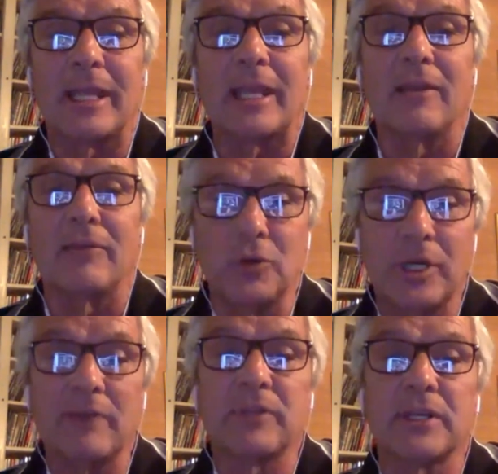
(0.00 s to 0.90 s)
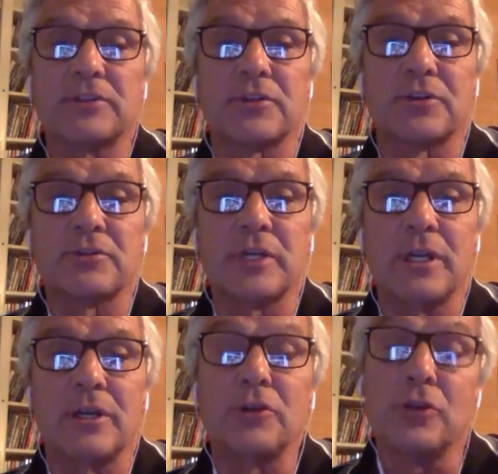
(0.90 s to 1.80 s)
if you have to get
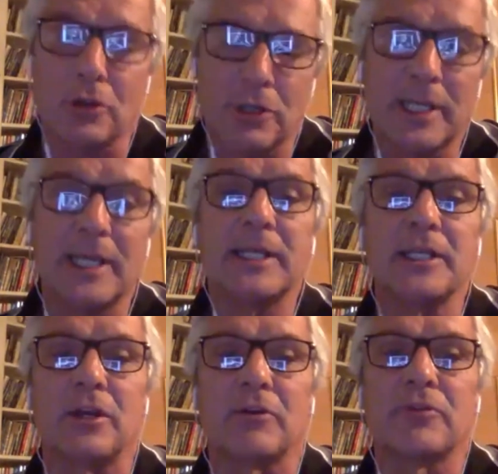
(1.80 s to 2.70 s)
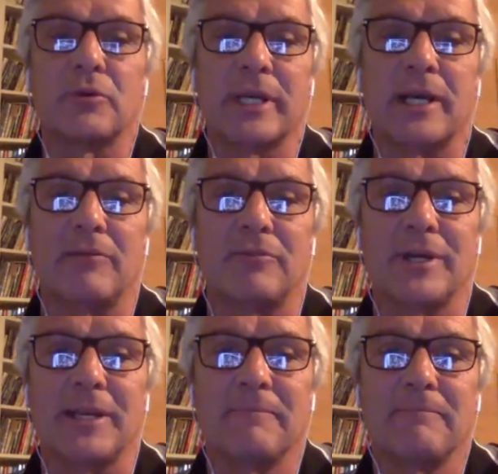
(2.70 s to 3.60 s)
surgery, you're looking at a year for
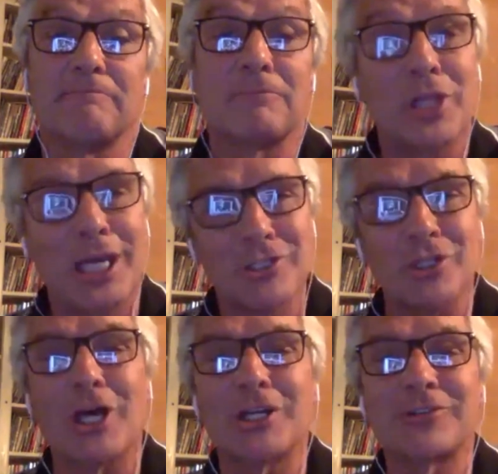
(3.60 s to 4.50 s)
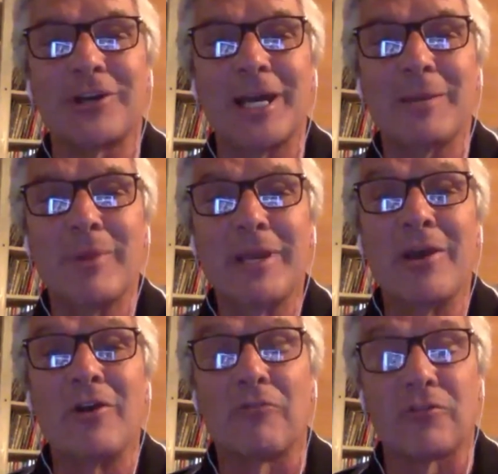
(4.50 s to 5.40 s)
recovery. That's a lot of time.
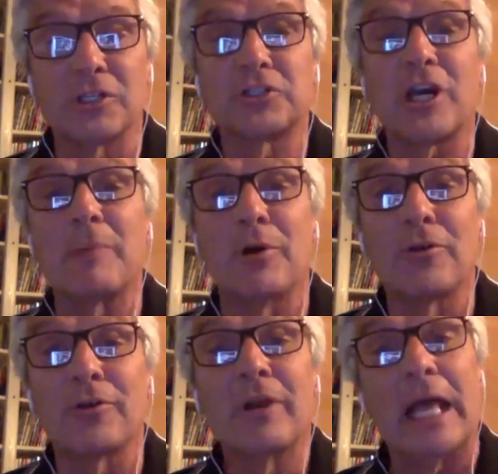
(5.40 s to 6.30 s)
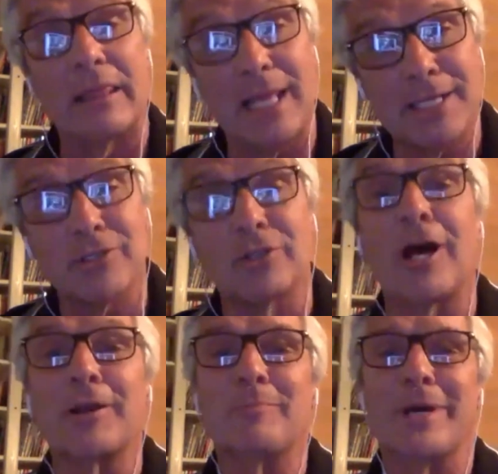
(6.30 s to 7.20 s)
For a shop owner, that's a
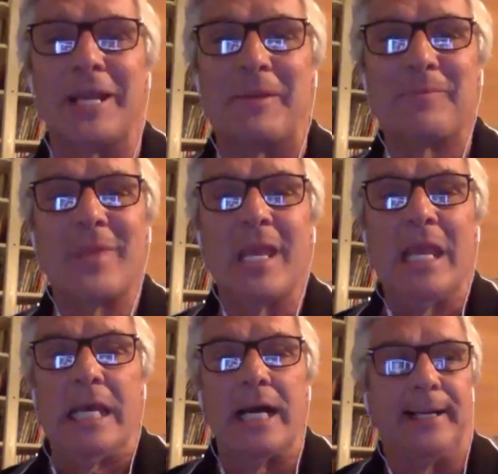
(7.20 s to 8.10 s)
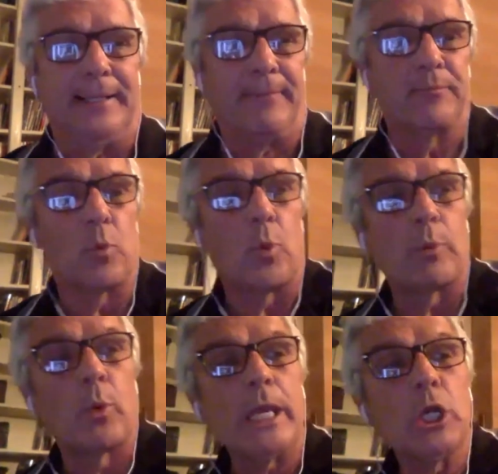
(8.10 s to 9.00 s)
lot of money.
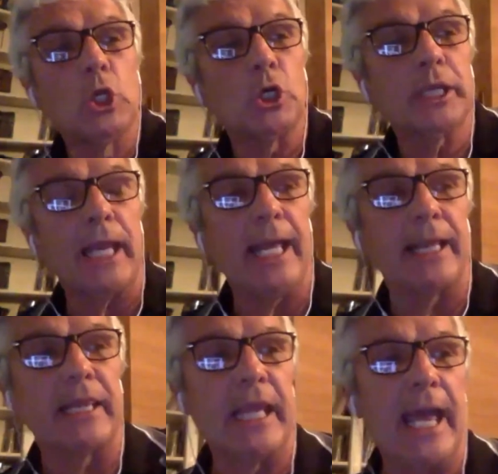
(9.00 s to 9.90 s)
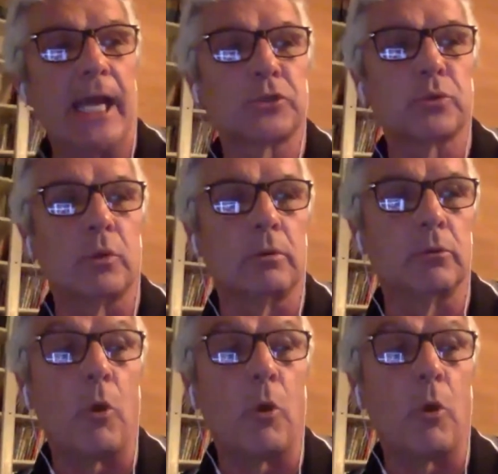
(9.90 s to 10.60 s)
When we look at the actual